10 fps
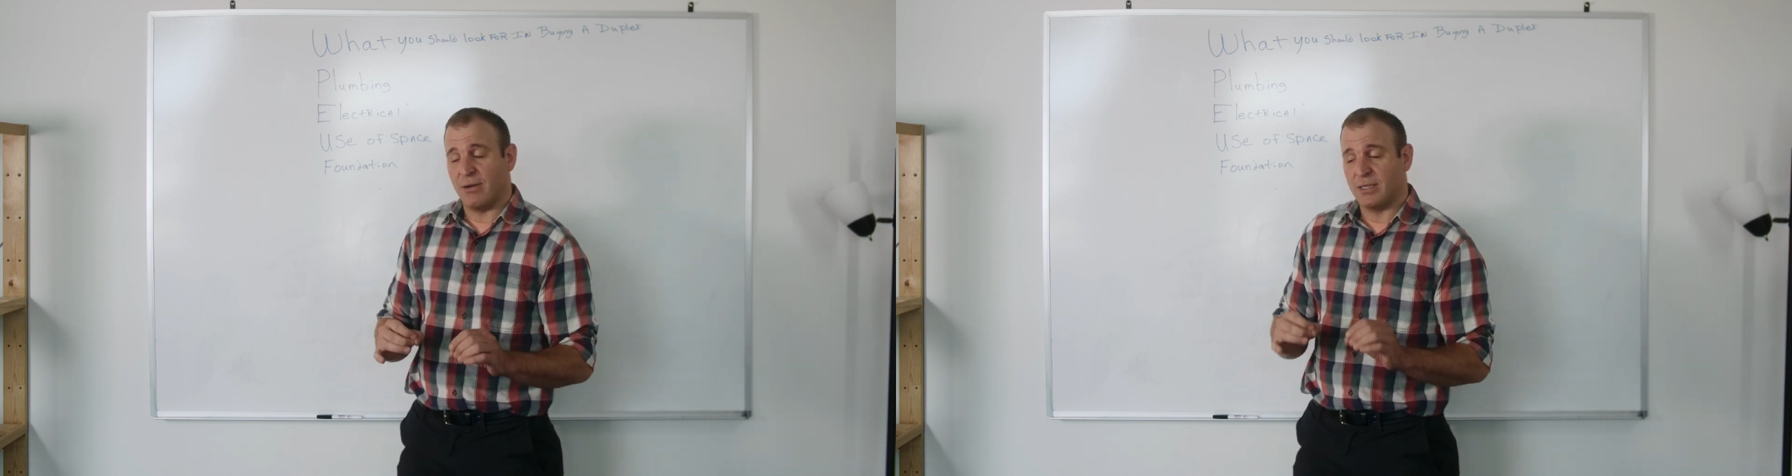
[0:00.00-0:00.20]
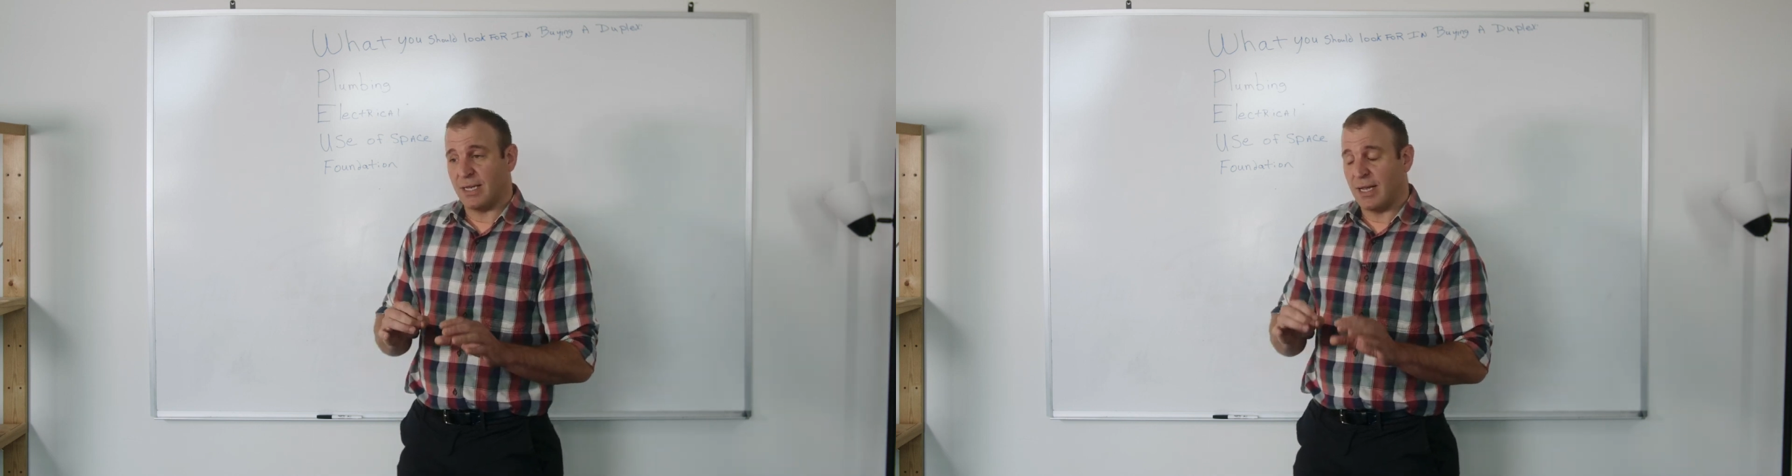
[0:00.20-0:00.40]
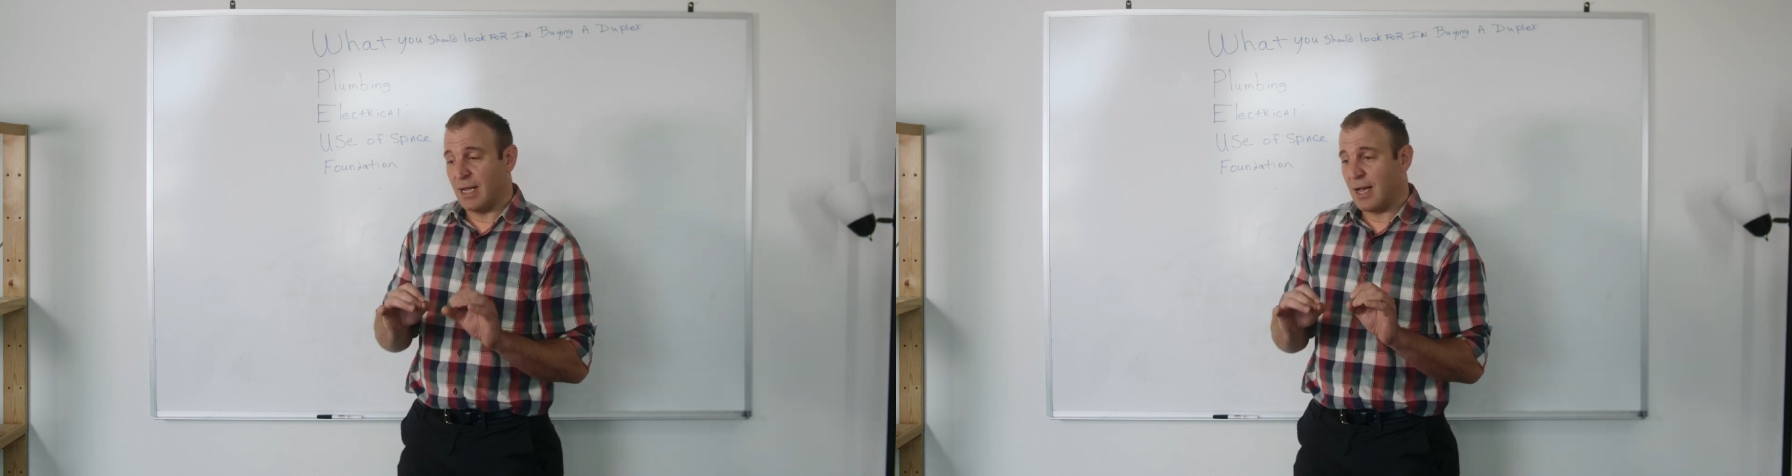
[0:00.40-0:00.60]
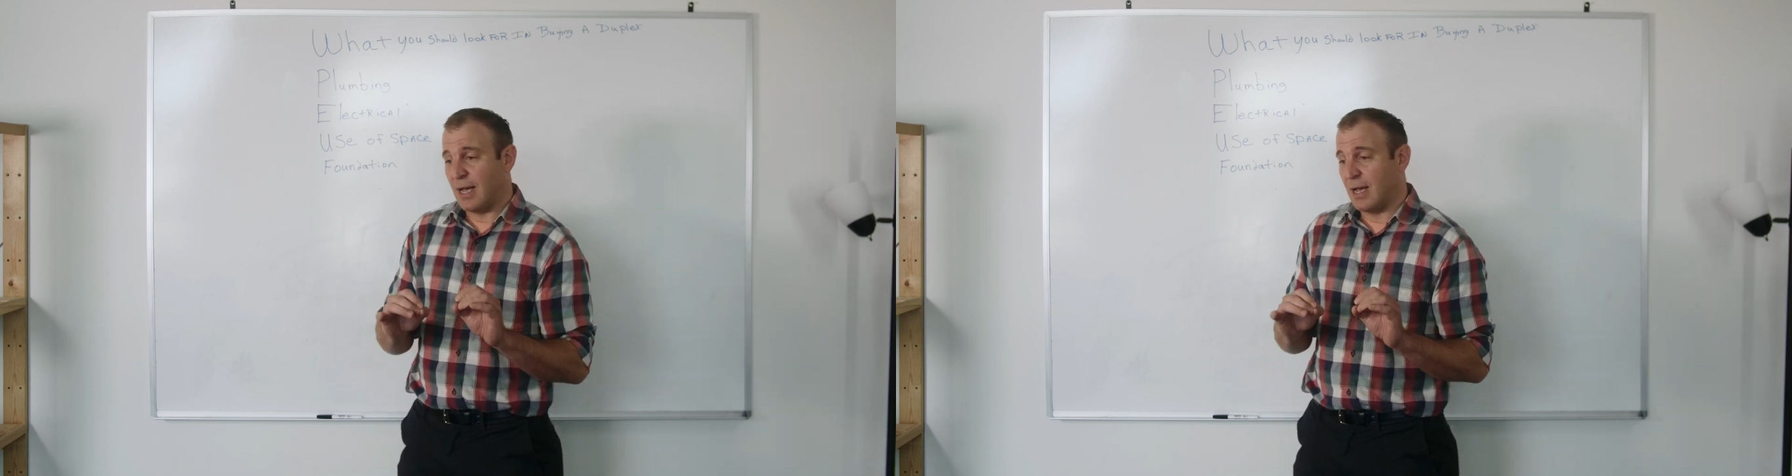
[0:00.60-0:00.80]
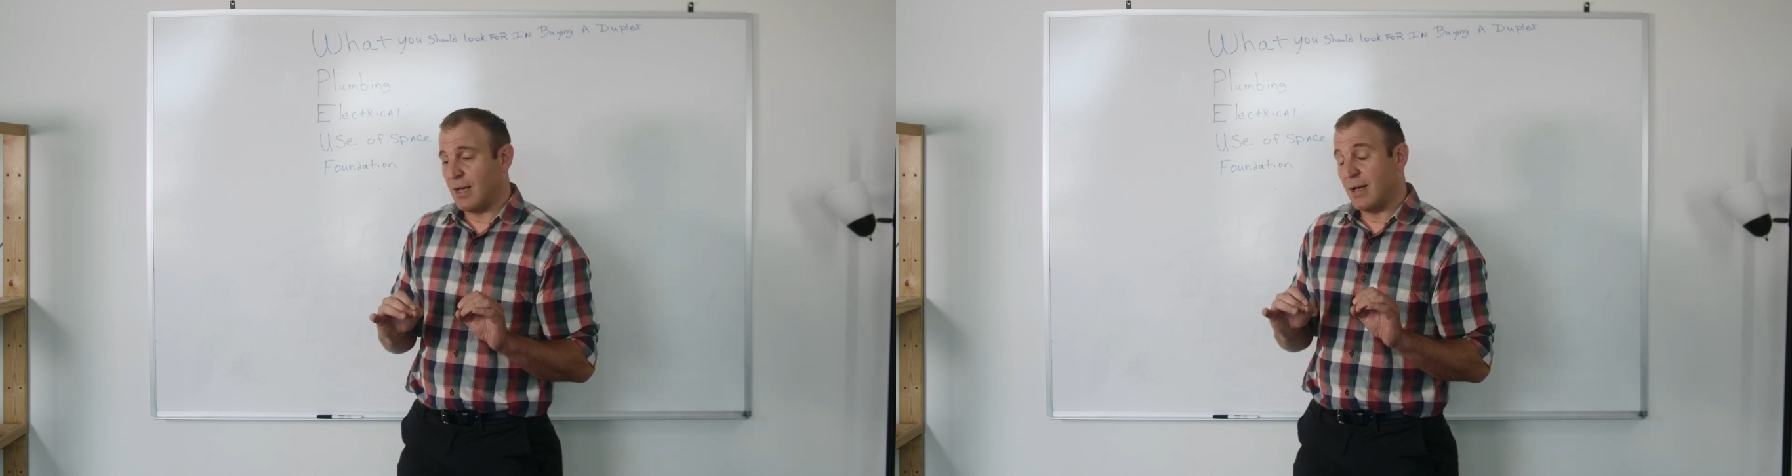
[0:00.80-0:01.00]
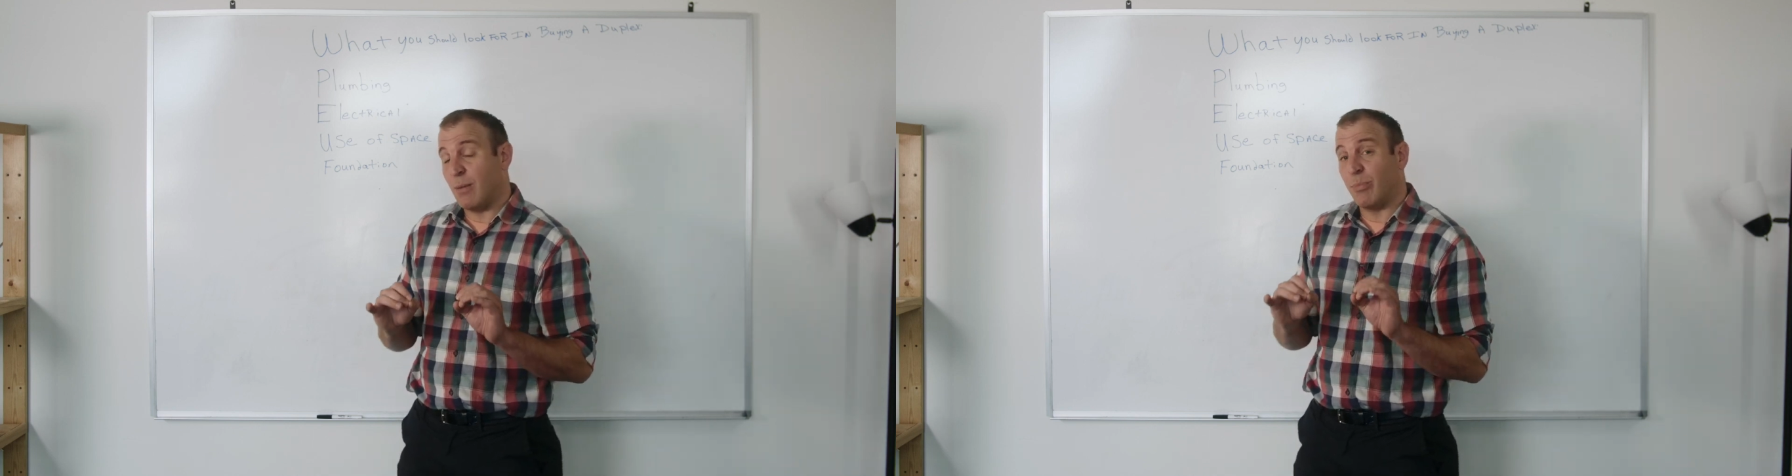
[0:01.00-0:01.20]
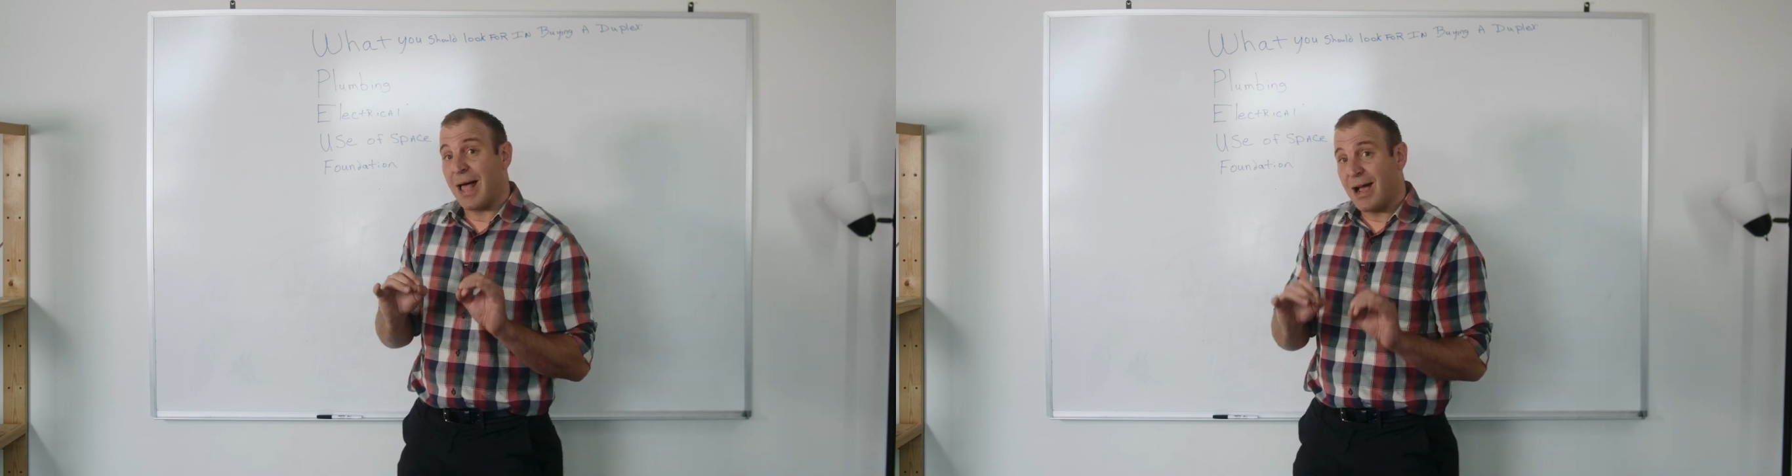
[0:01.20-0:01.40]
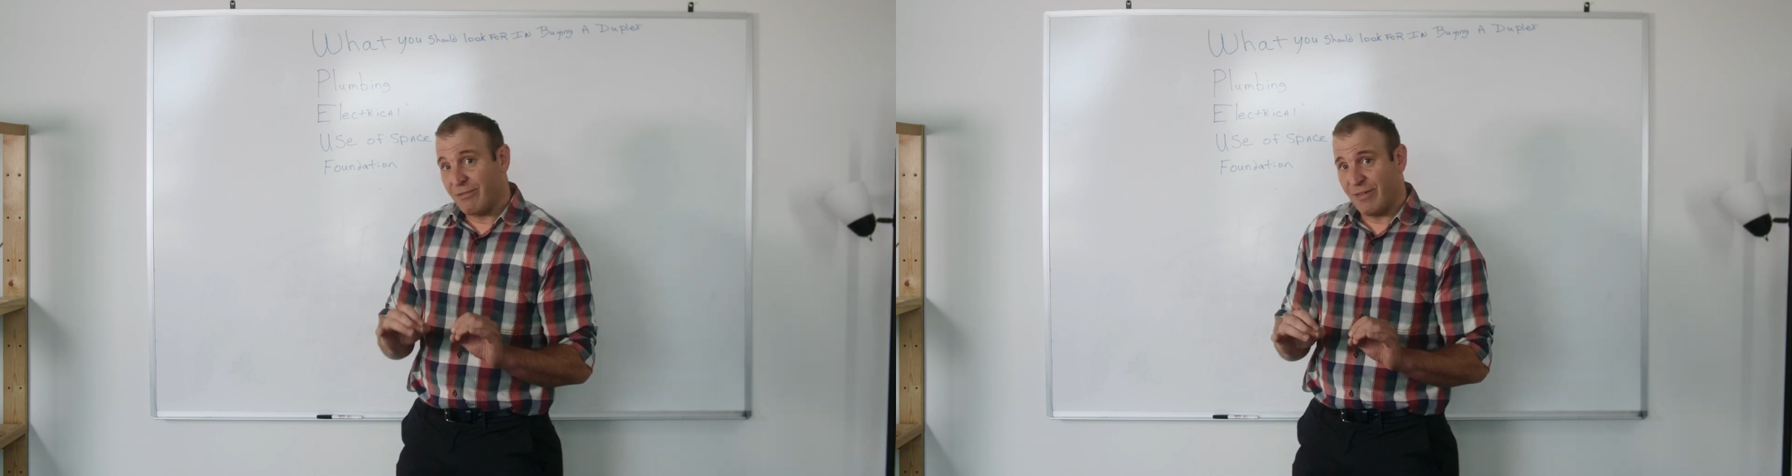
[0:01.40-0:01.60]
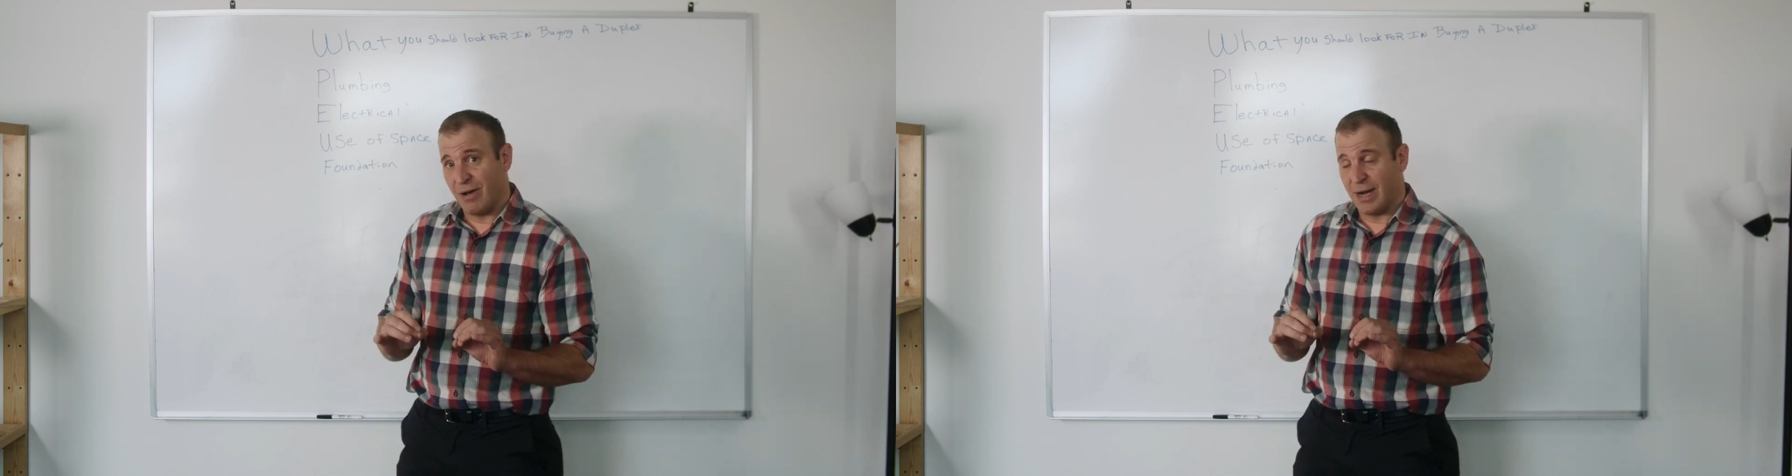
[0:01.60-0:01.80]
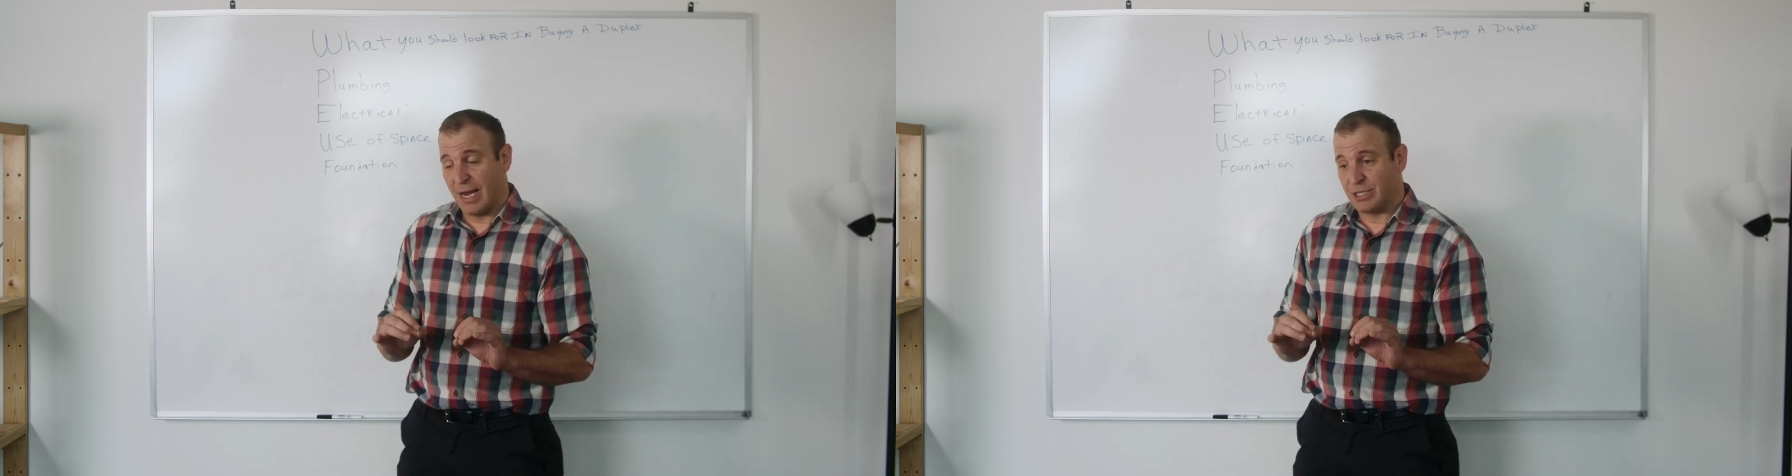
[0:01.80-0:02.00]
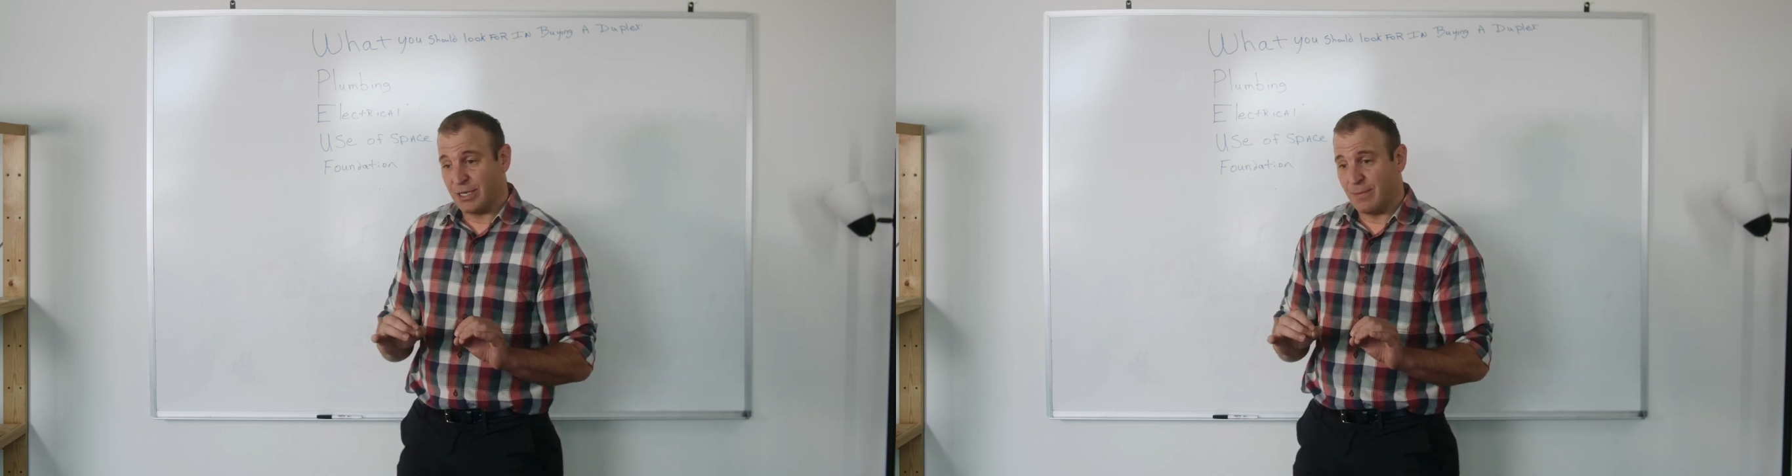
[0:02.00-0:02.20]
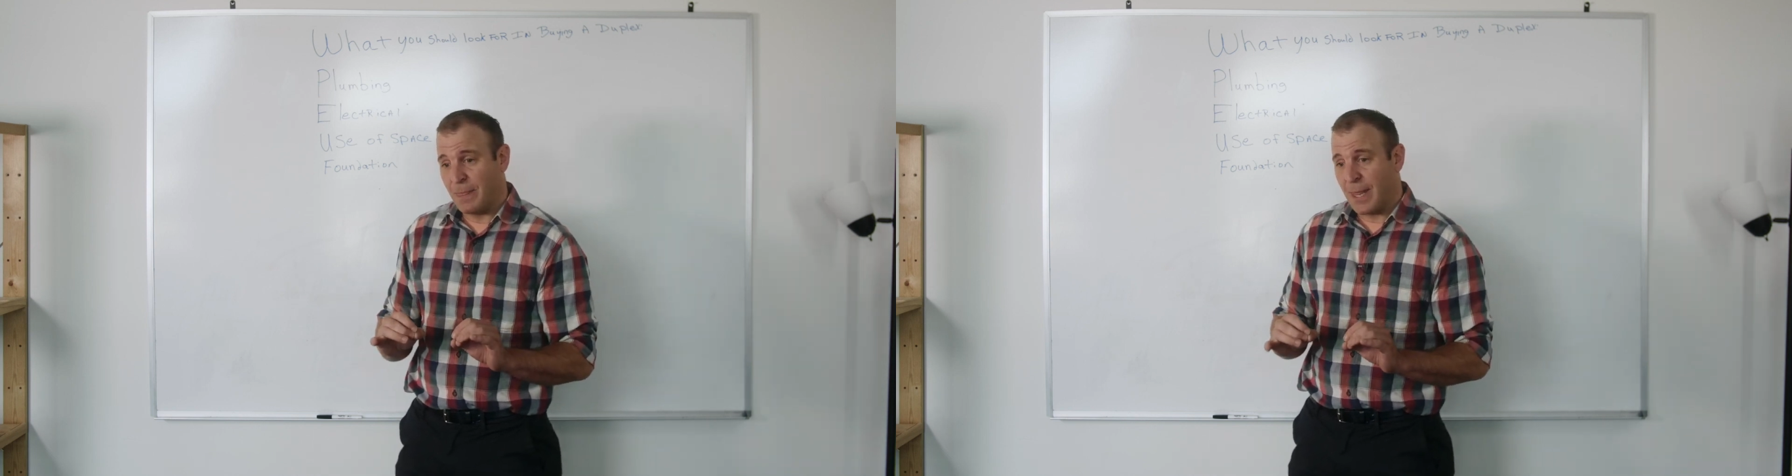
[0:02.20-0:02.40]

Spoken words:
or is a block foundation.